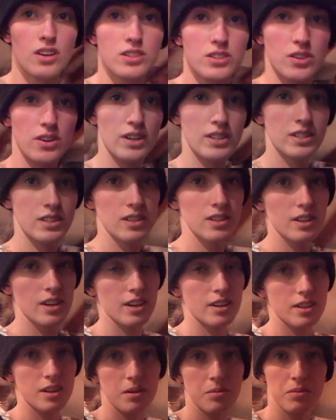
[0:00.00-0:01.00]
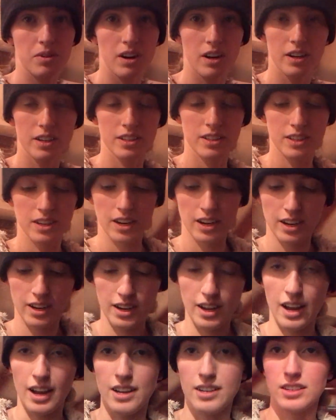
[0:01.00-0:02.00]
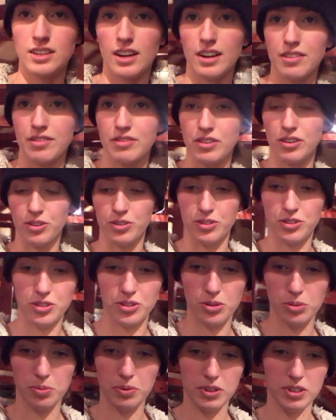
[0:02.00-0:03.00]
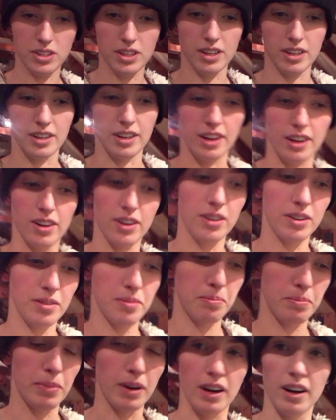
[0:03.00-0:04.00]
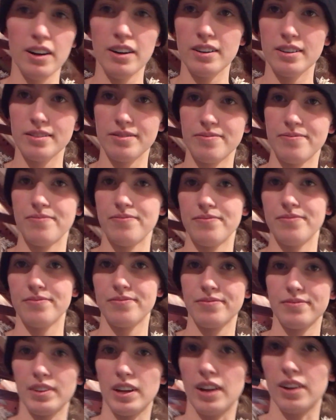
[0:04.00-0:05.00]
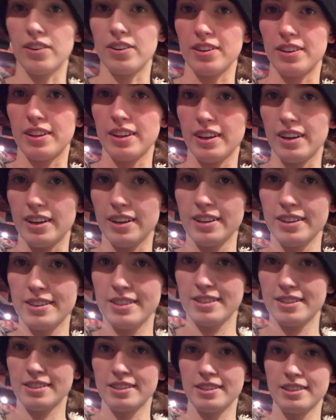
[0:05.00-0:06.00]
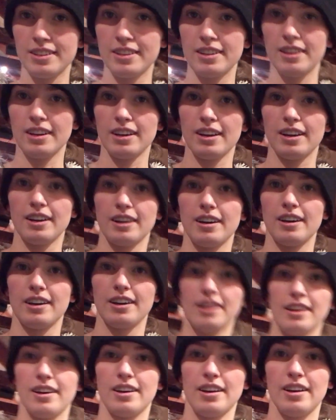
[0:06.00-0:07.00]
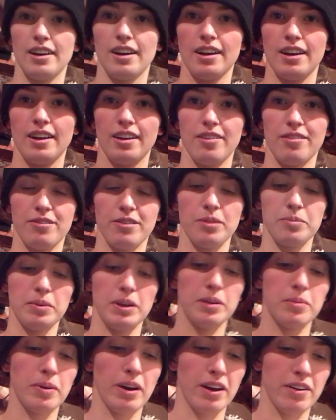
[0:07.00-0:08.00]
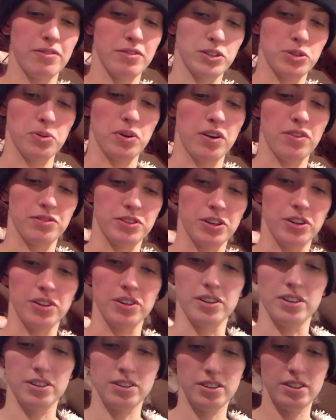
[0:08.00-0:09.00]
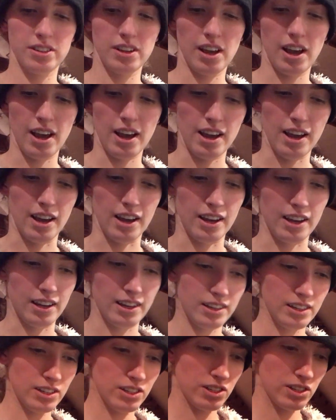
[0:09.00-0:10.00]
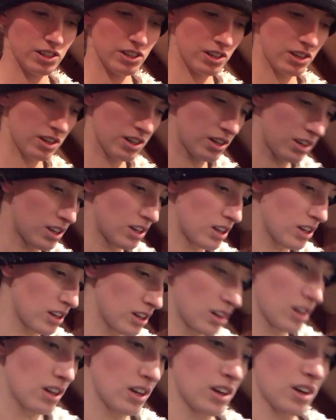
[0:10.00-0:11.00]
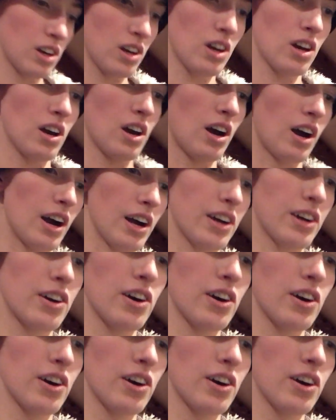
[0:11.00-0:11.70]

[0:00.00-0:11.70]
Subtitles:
So I didn't end up riding today and I feel super sick now, but I got this from eBay for $12 and I